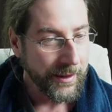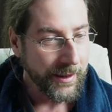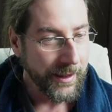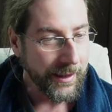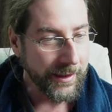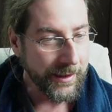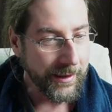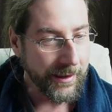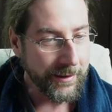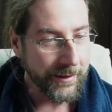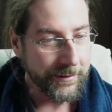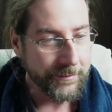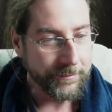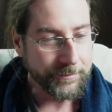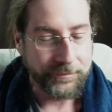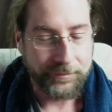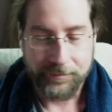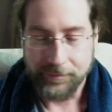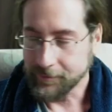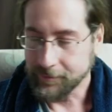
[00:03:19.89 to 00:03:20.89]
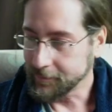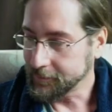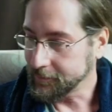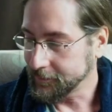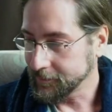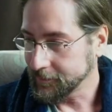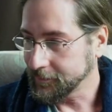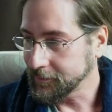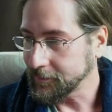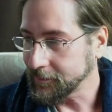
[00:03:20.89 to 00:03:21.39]
Um,
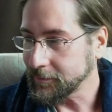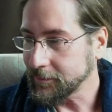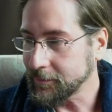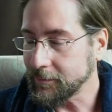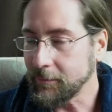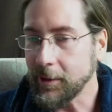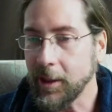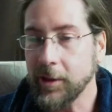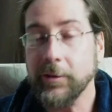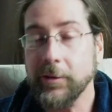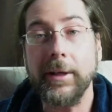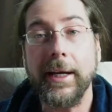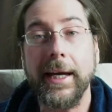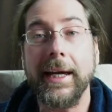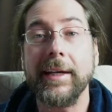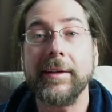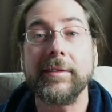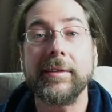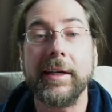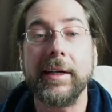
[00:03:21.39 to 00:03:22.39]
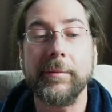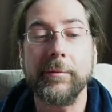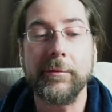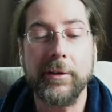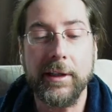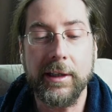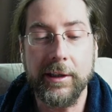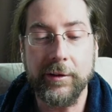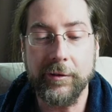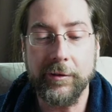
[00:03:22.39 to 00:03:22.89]
so I asked
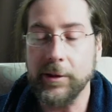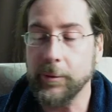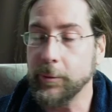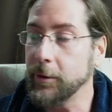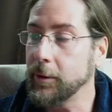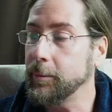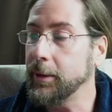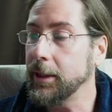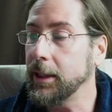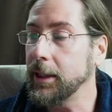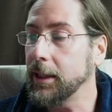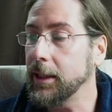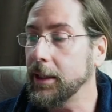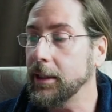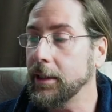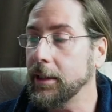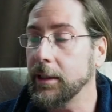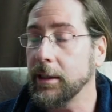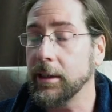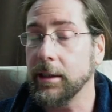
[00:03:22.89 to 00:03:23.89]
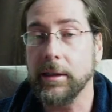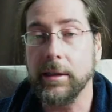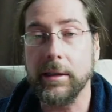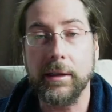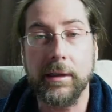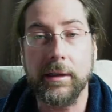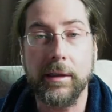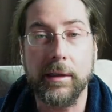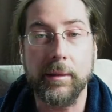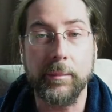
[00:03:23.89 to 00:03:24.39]
MG if there will be a,
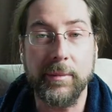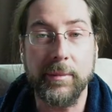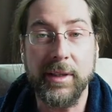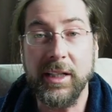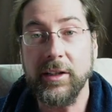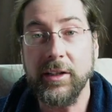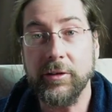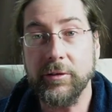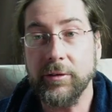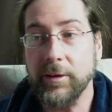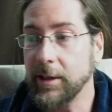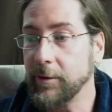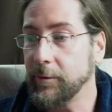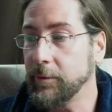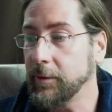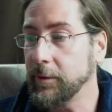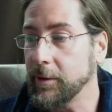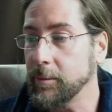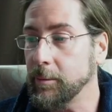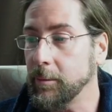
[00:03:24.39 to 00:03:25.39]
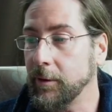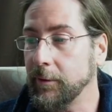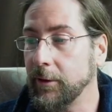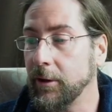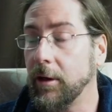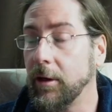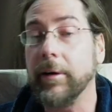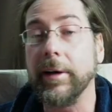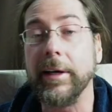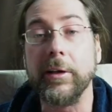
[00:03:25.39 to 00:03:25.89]
a, a, media drive with the Marvel
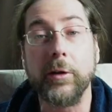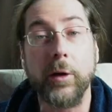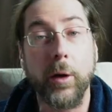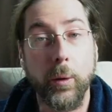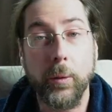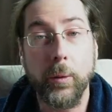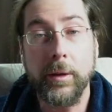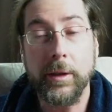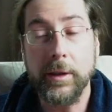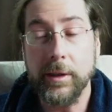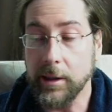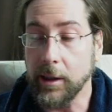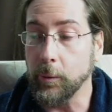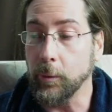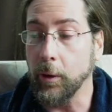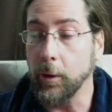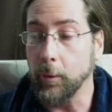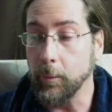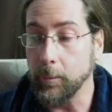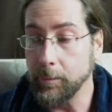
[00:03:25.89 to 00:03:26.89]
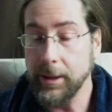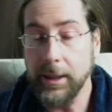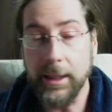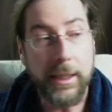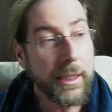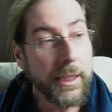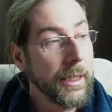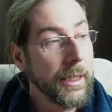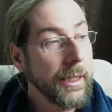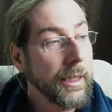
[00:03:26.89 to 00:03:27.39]
R, and no, there won't be.